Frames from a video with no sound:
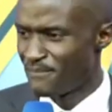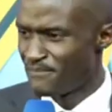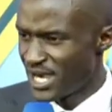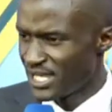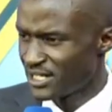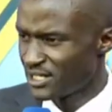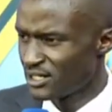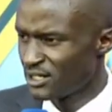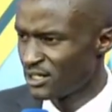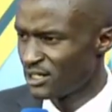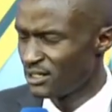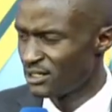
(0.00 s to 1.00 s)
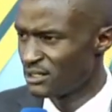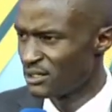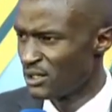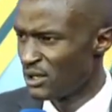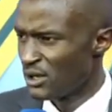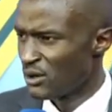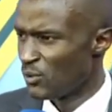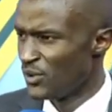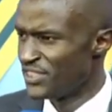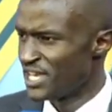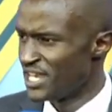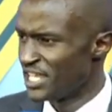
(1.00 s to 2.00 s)
man
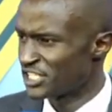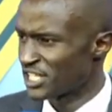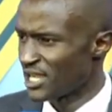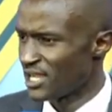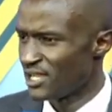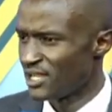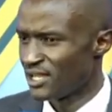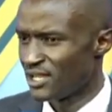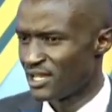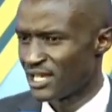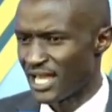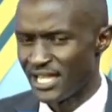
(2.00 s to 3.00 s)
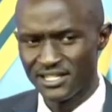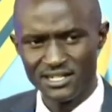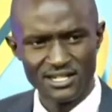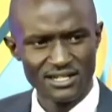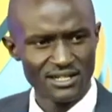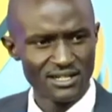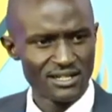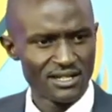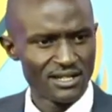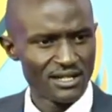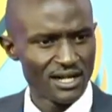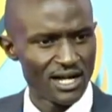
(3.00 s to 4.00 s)
with a nature like
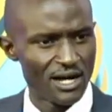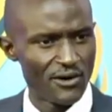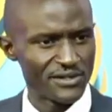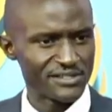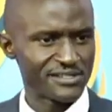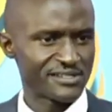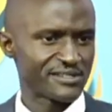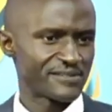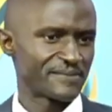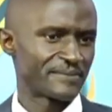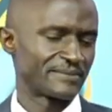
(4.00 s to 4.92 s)
ours.